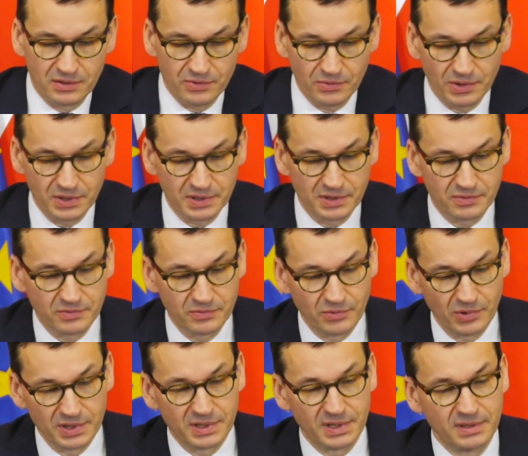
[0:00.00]
what
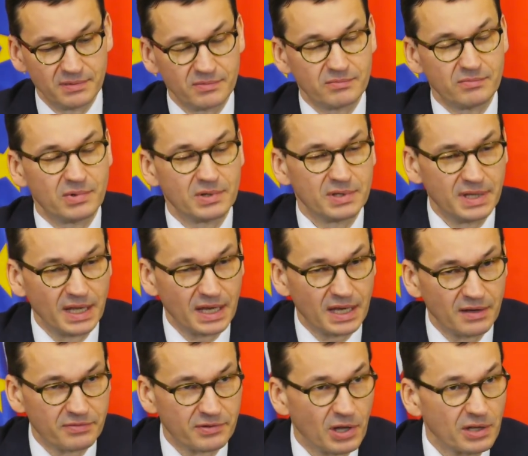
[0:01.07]
they
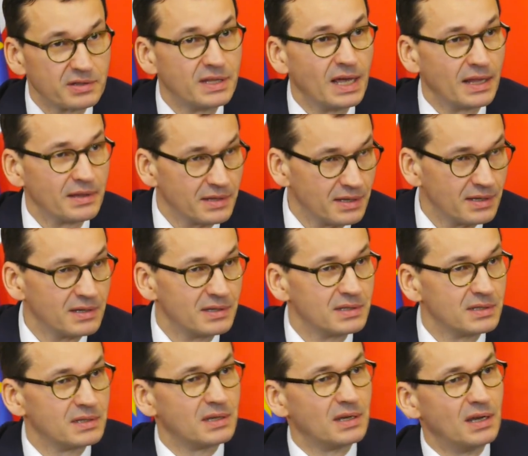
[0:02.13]
have not done
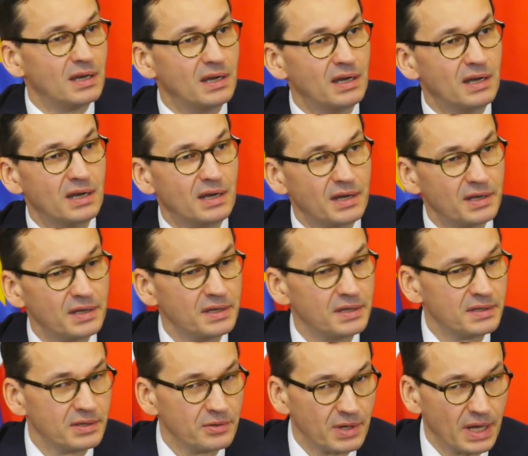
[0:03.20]

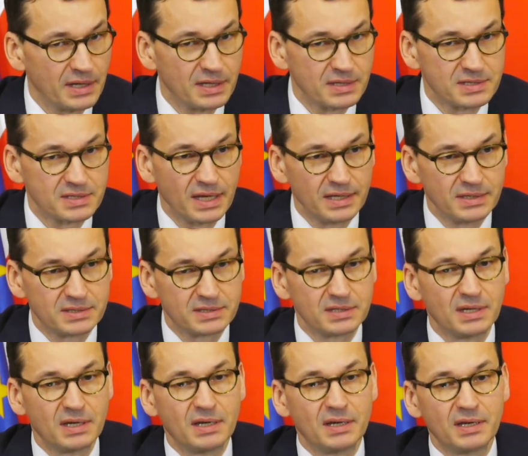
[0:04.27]
in the United
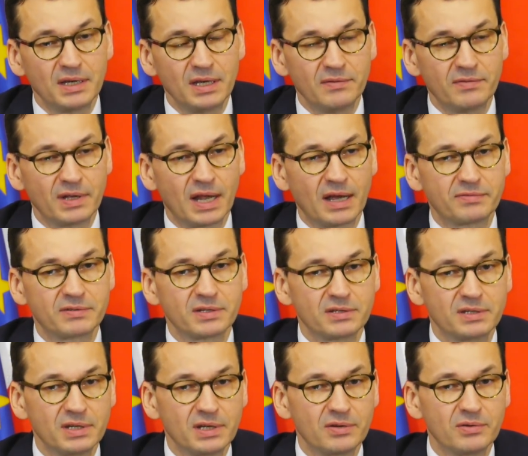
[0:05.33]
States, even after
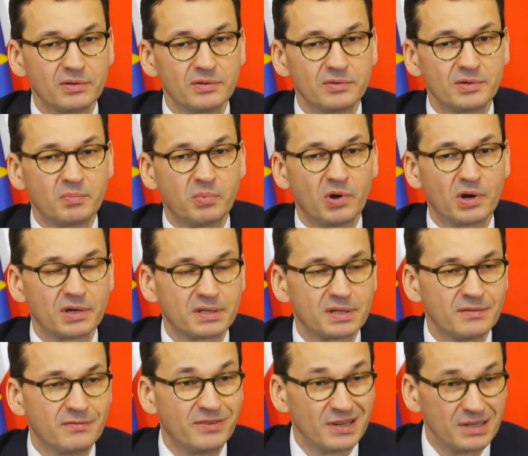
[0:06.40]
the
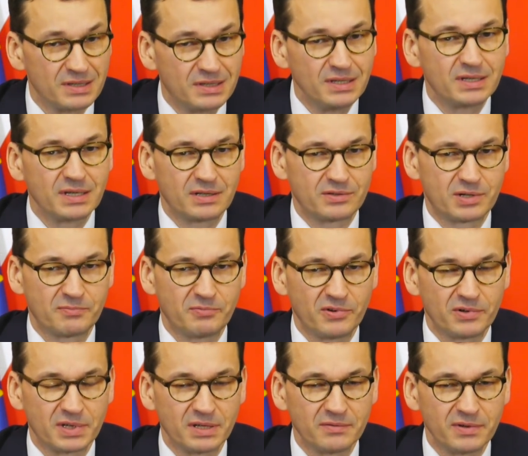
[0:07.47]
report, very detailed
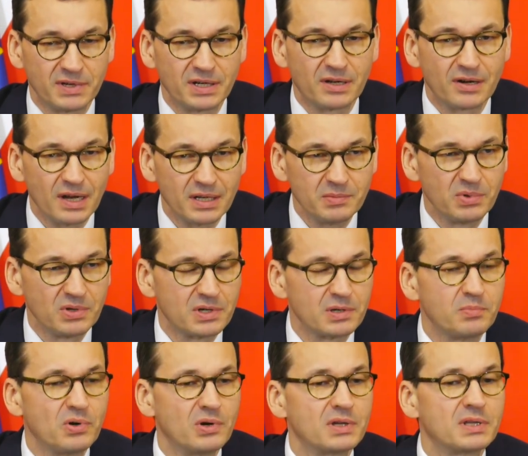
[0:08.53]
report and very credible
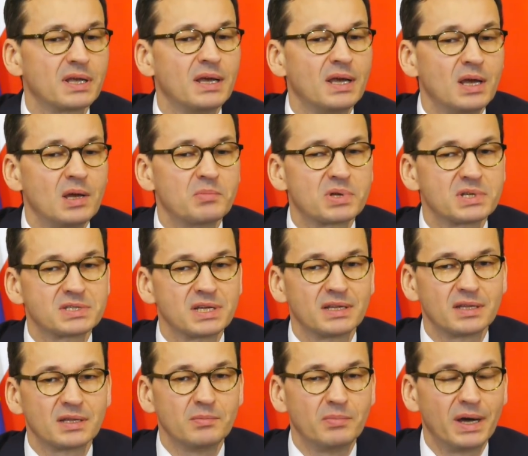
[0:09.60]
report
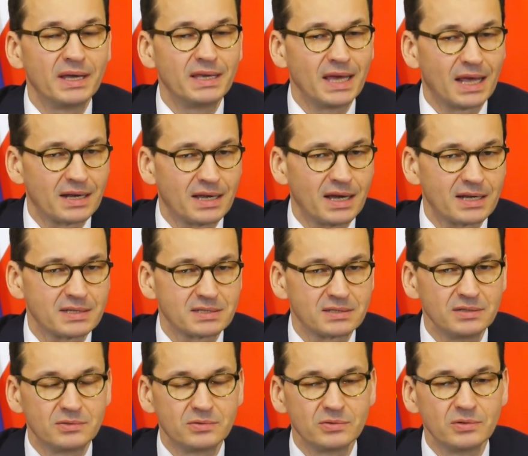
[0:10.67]
presented by Jan
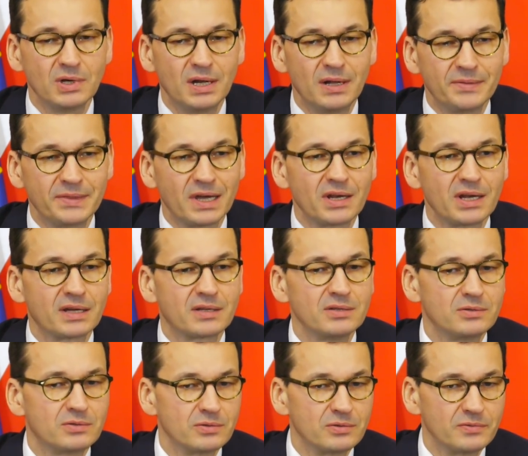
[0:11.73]
Karski
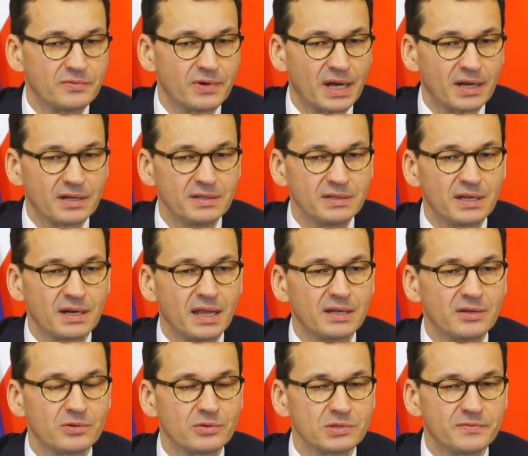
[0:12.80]
directly to Franklin
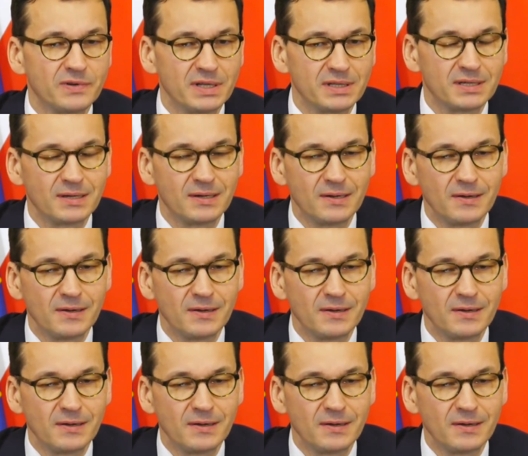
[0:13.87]
Delano Roosevelt